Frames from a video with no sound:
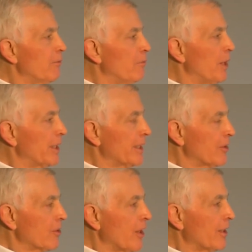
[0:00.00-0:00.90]
but
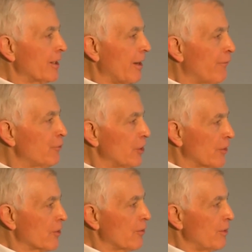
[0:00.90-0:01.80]
it's not enough
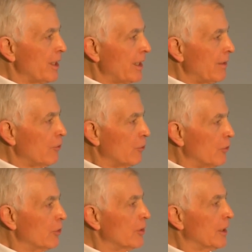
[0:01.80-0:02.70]
just to be
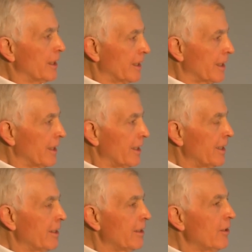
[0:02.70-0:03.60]
good
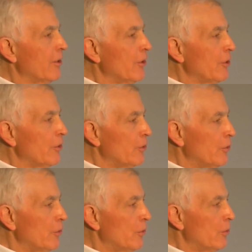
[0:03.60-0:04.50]
clinically.
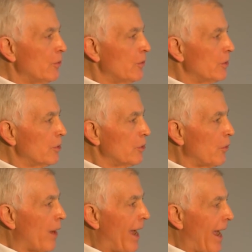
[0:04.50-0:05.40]
You
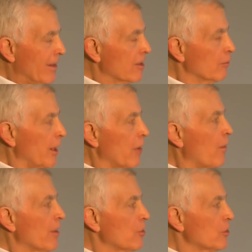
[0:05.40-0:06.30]
ask the right
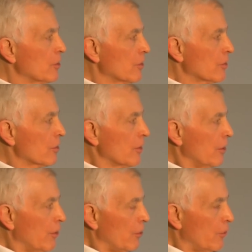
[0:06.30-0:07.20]
questions,
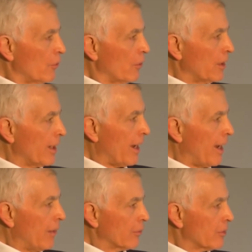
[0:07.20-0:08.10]
you're an
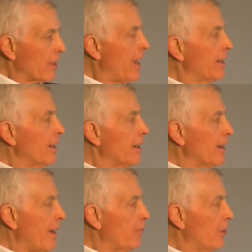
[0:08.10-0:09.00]
outstanding
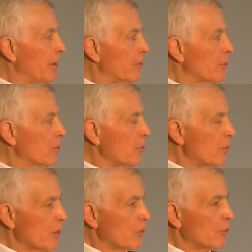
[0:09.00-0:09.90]
collaborator, so you
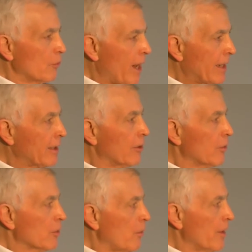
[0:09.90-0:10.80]
can direct
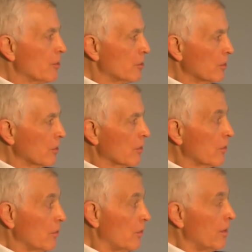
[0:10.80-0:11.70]
those questions
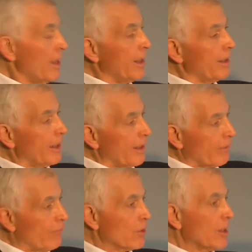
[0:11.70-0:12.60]
to the
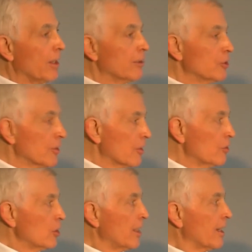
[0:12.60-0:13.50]
electrophysiologist, the
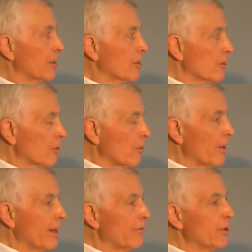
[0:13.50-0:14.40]
geneticist, or
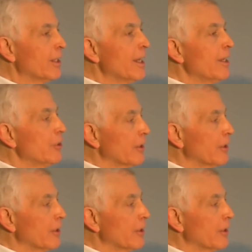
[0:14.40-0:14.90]
whatever. You're